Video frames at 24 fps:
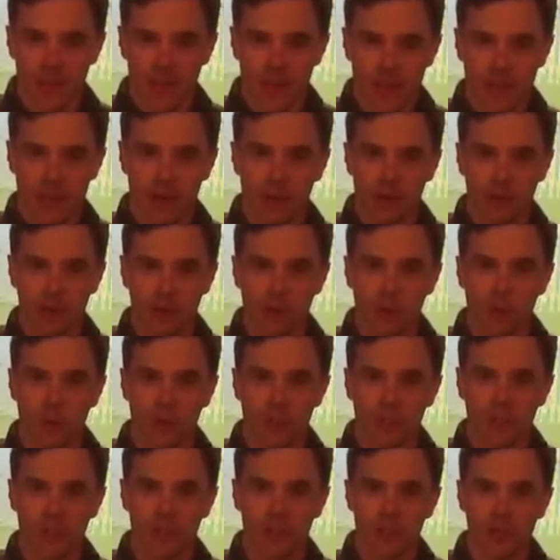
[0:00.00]
and also what
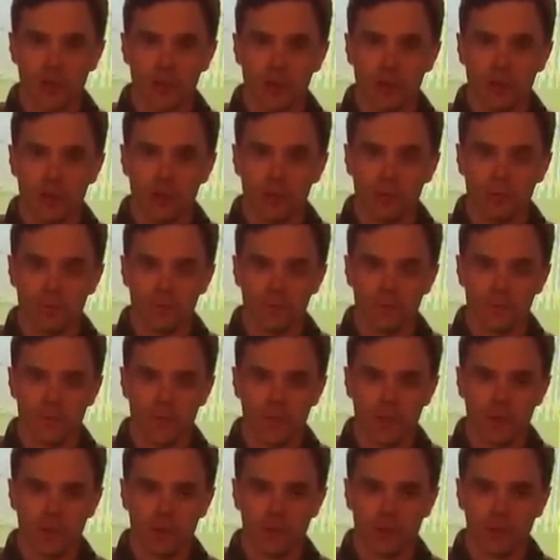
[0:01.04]
to do,
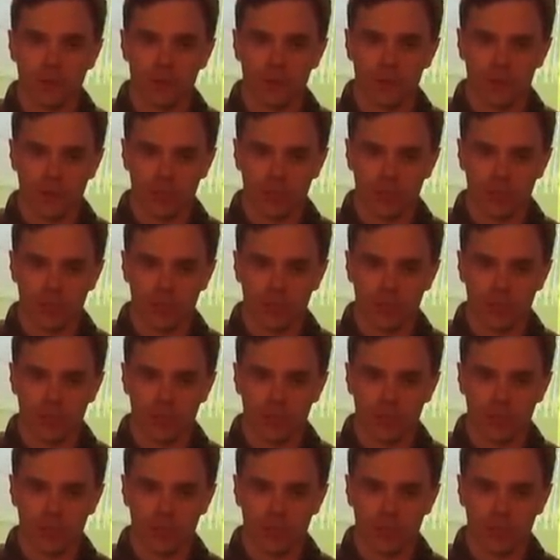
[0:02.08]
in certain